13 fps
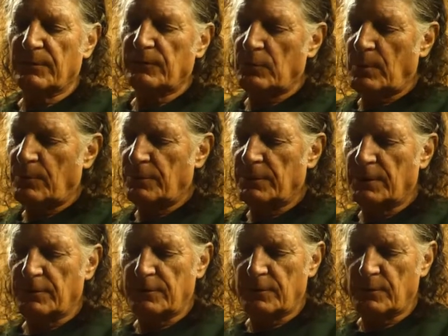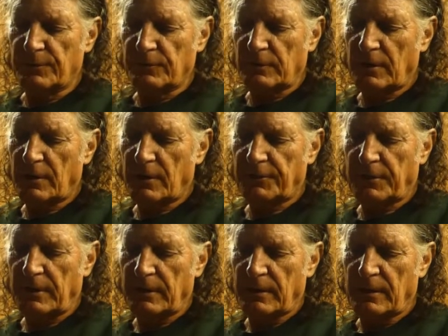so what we're going to do is cut
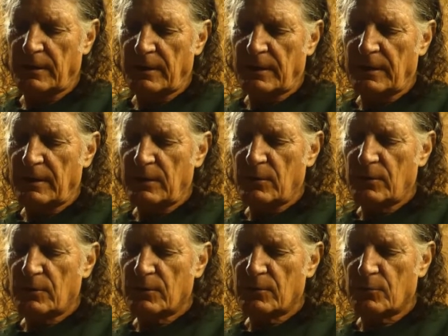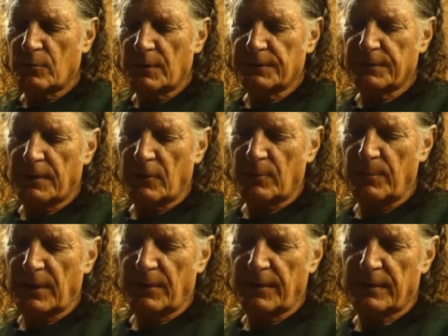right there
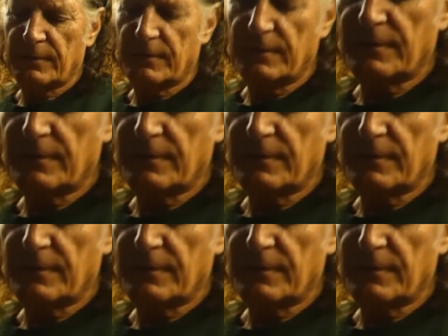about